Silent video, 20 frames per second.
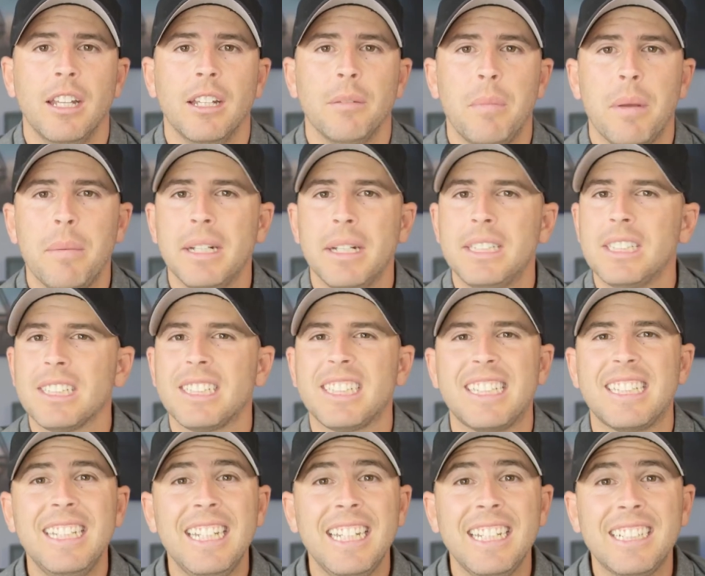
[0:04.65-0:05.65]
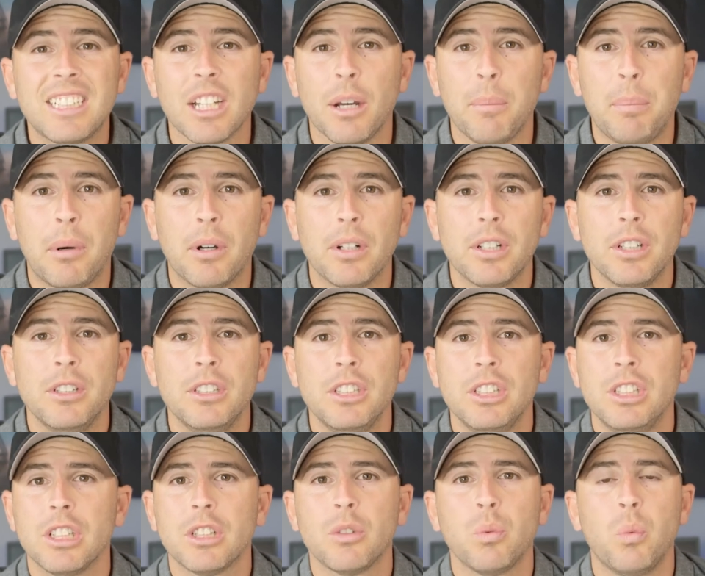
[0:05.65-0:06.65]
Maybe it just sneaks up on you and you
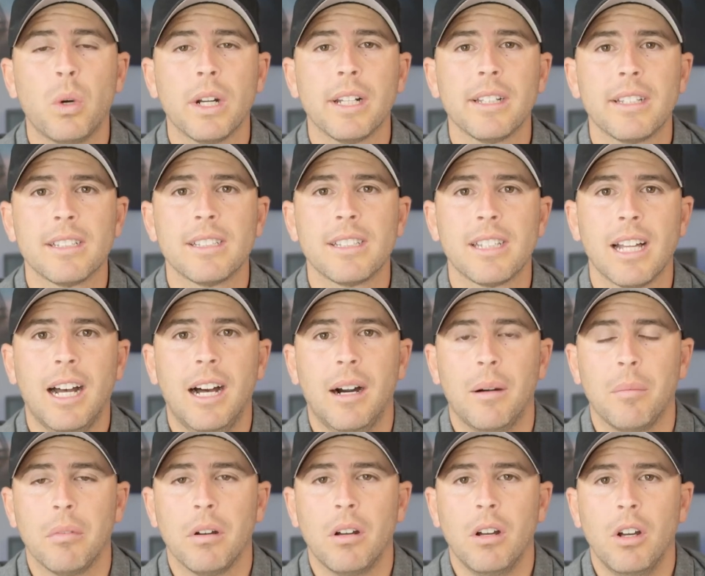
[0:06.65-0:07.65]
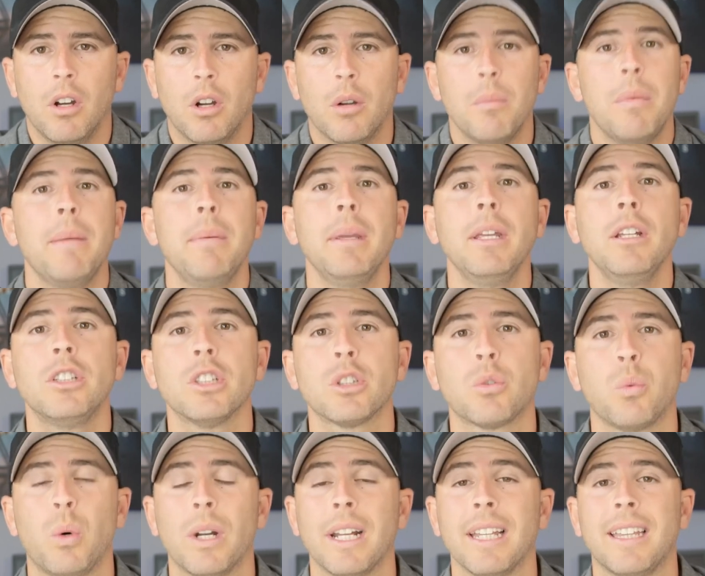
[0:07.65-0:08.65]
just want it to stop. Or maybe you just
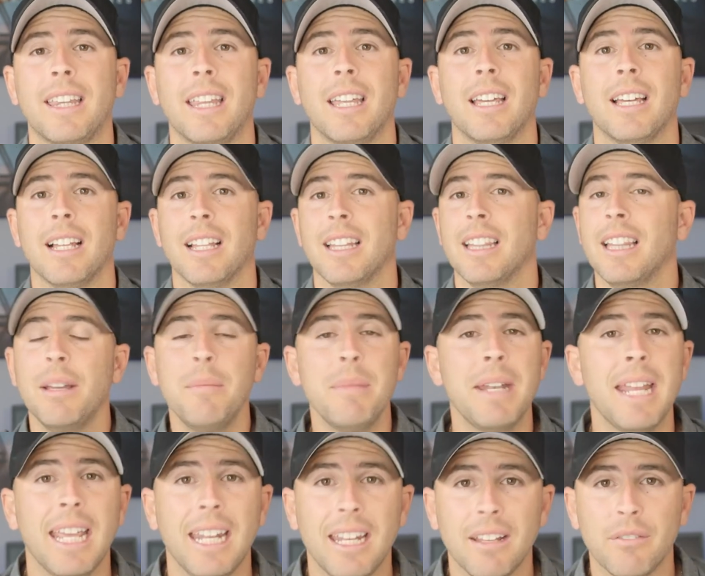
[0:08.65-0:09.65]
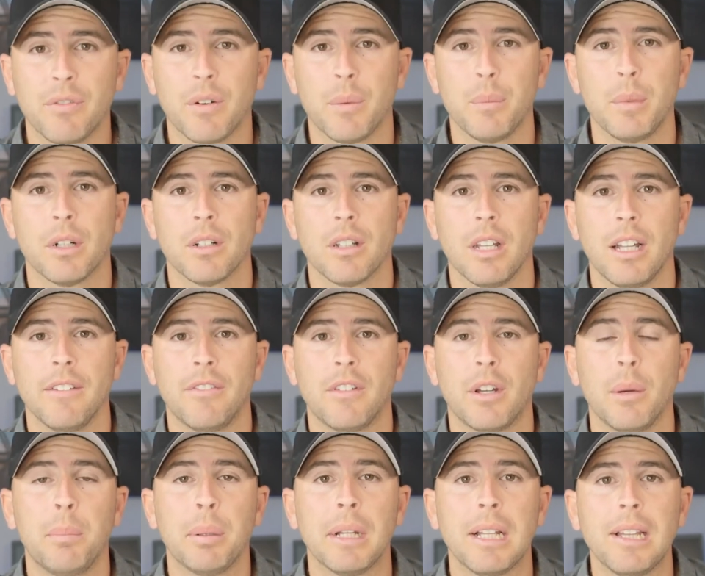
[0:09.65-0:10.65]
want it to eliminate it from your life
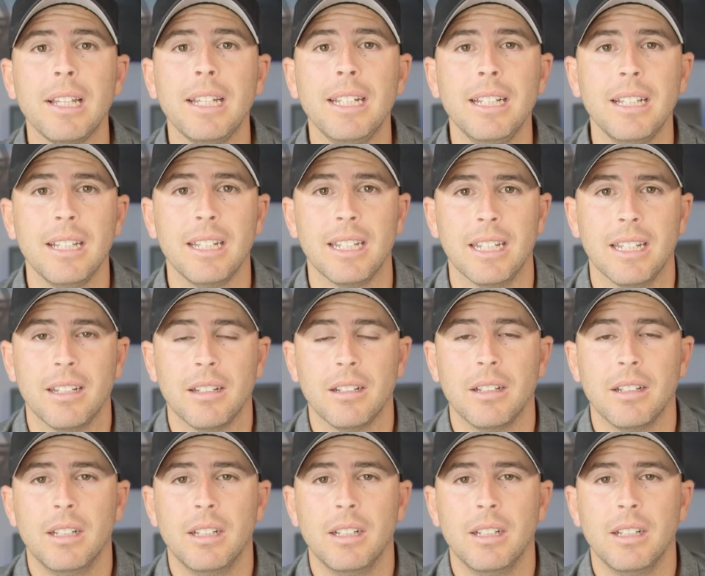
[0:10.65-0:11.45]
completely.